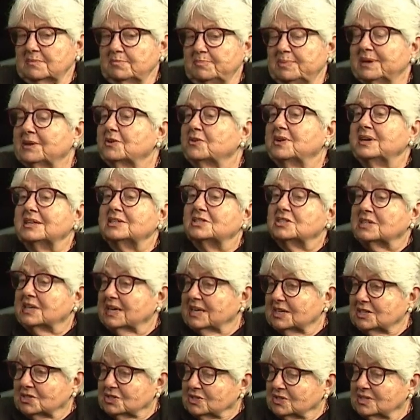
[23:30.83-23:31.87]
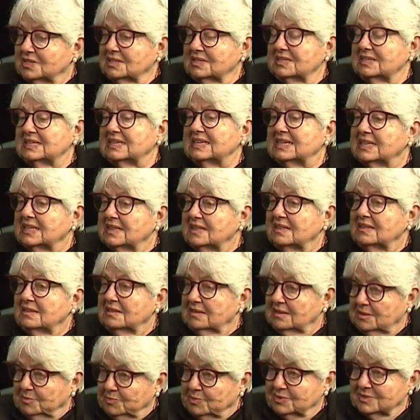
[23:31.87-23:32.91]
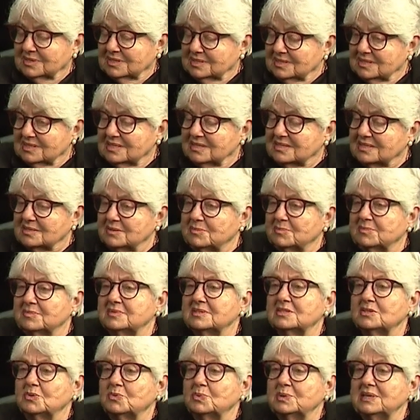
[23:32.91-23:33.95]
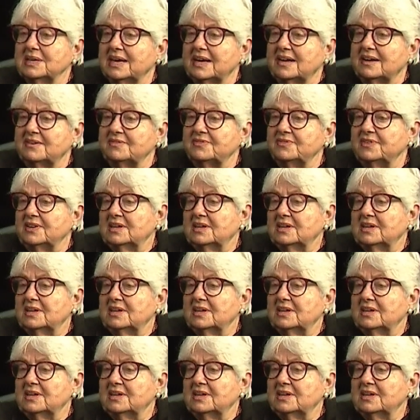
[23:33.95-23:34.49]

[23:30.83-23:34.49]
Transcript: better education in the prison system. So we have